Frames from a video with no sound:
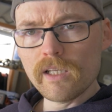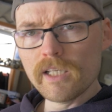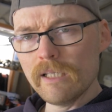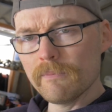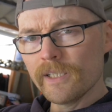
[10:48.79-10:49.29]

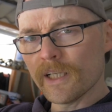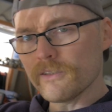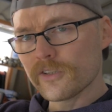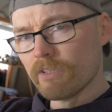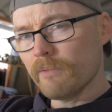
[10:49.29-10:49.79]
keep you
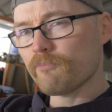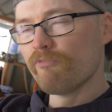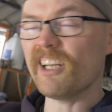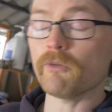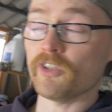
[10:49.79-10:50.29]
know just sort of
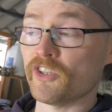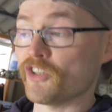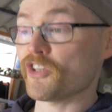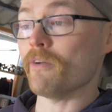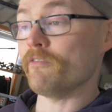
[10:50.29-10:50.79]
really wanted to
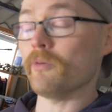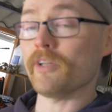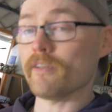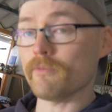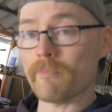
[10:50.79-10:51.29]
show
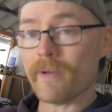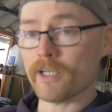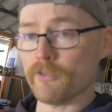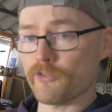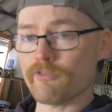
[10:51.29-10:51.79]
everybody that we're
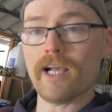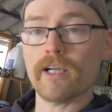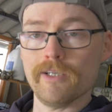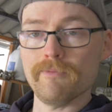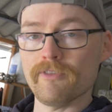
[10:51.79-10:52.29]
back on
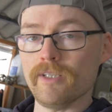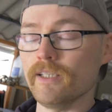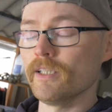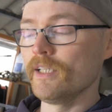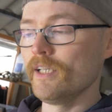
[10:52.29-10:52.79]
track
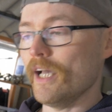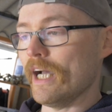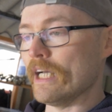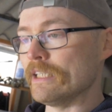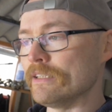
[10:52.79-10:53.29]
hopefully,
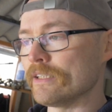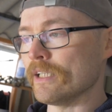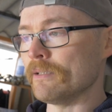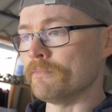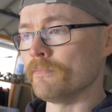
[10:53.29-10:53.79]
and
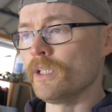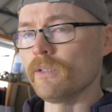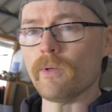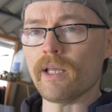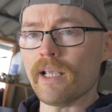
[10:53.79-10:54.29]
um,
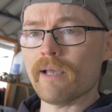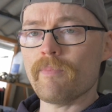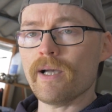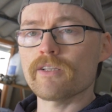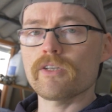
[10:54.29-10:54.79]
we're going to get
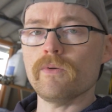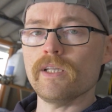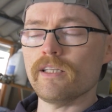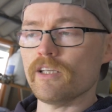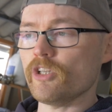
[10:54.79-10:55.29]
back to
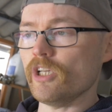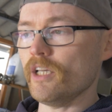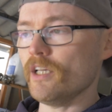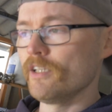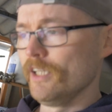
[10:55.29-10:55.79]
it this
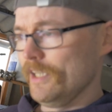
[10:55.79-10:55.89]
year.